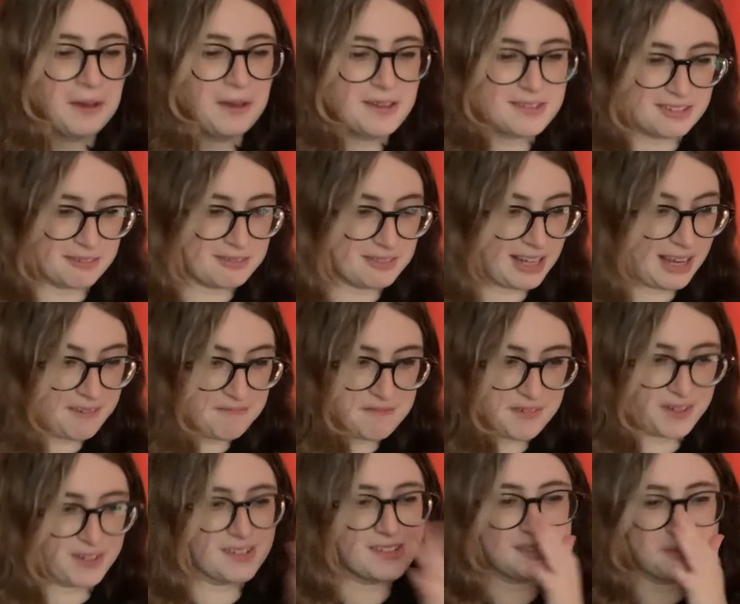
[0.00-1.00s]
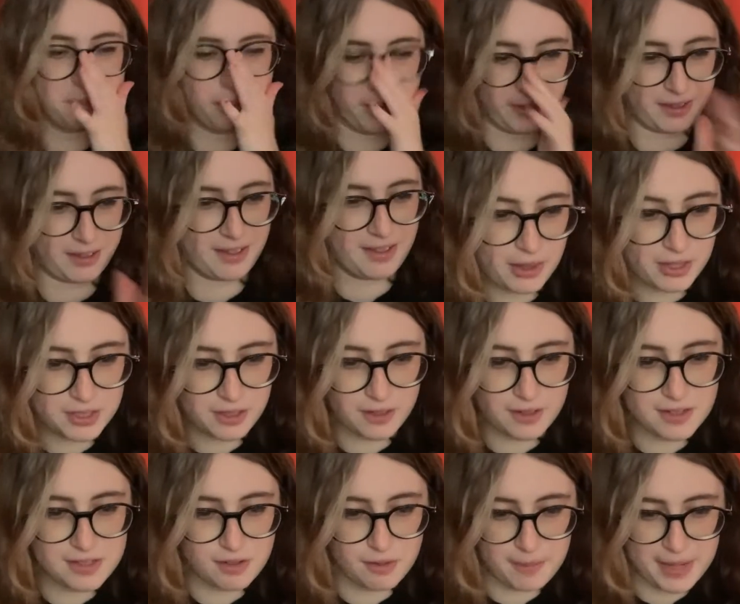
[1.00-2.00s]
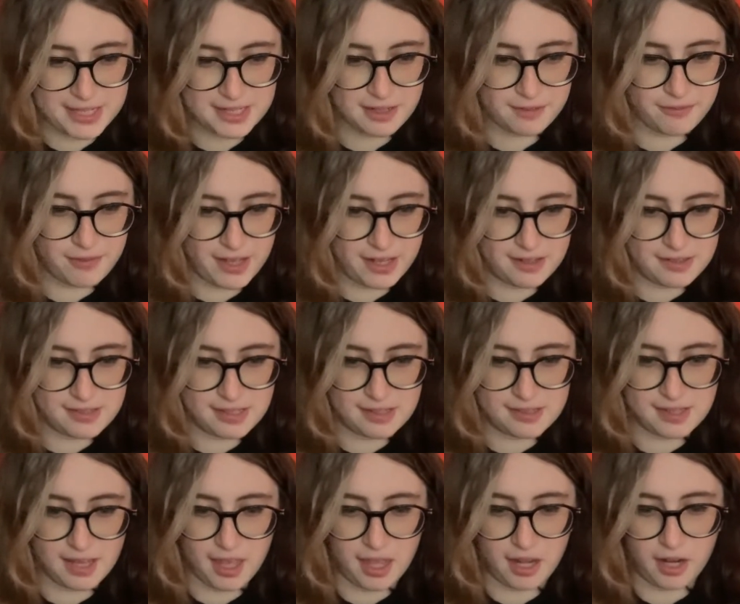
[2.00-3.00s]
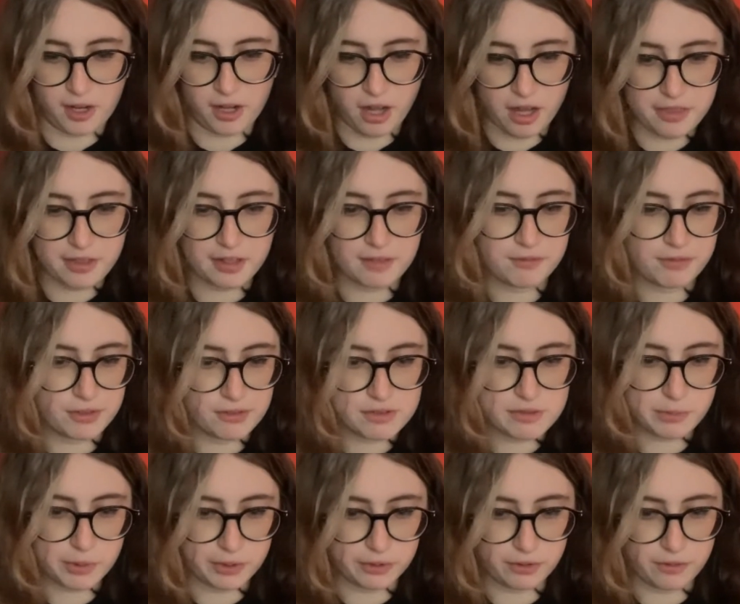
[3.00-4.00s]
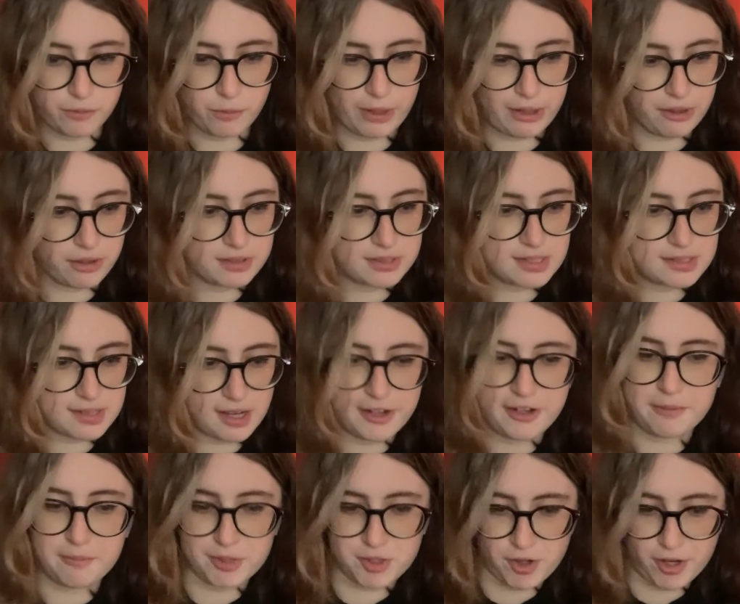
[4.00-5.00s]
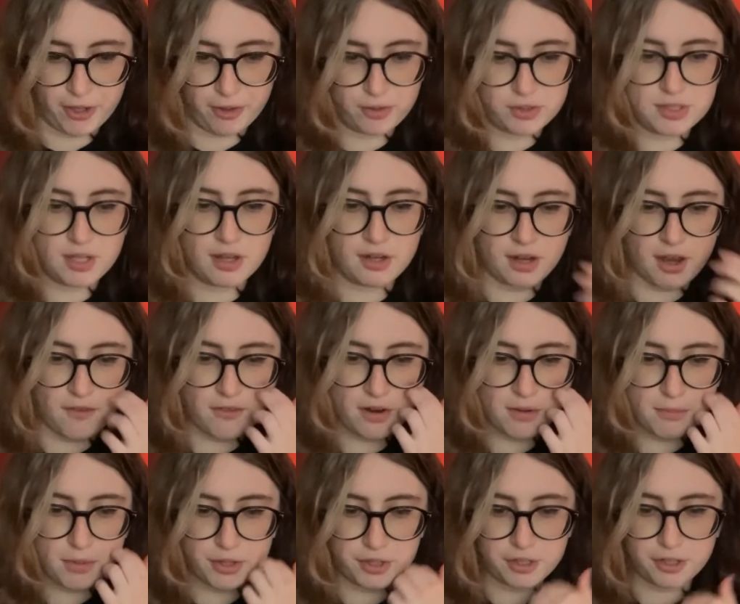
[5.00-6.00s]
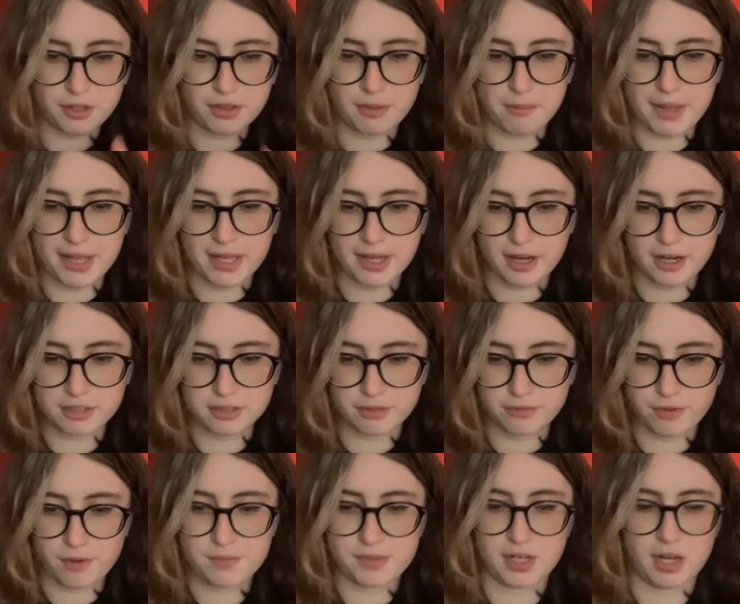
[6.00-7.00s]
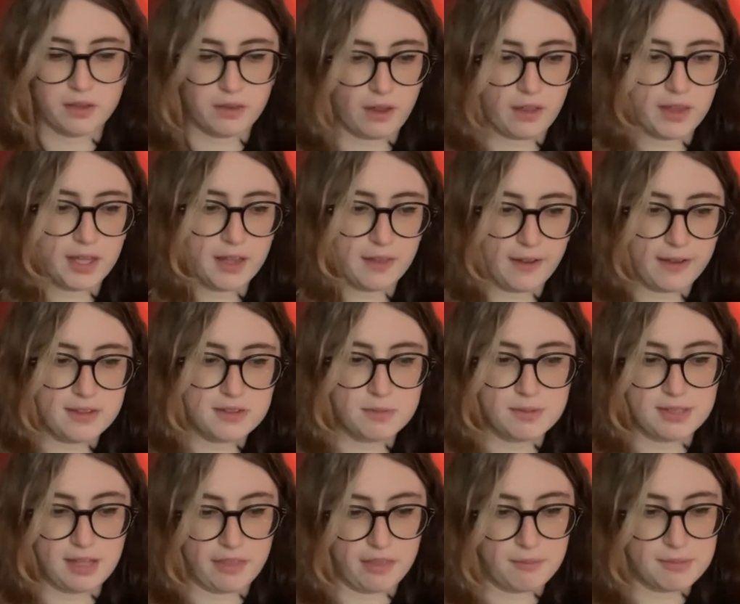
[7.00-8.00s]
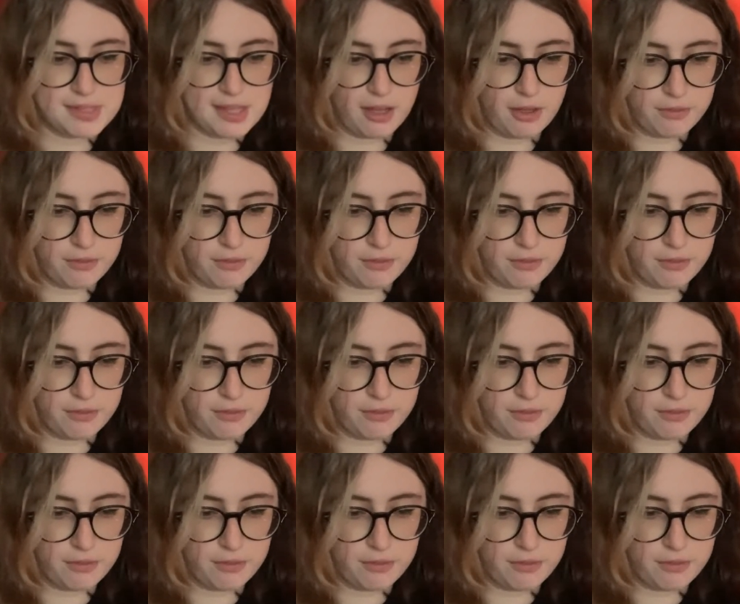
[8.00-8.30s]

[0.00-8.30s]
September's book. Belladonna is a romantic fantasy set in a gothic-infused world of wealth, desire, and betrayal. To uncover murder, the main character forms an unlikely alliance with death himself.